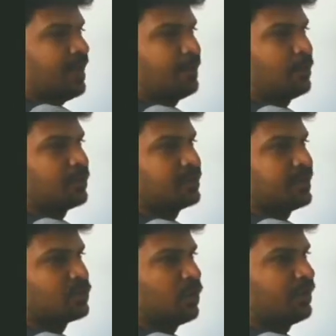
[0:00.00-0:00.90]
hypotenuse,
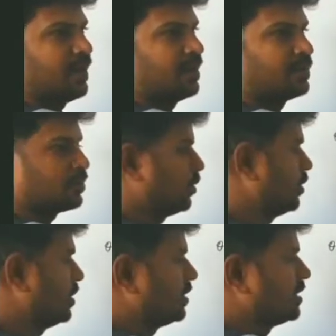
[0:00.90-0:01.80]
that is one value,
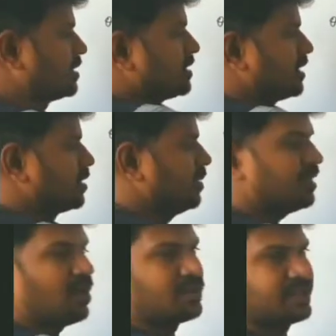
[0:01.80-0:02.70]
so this is nothing
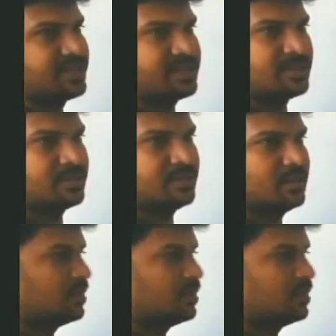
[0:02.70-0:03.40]
but cos x.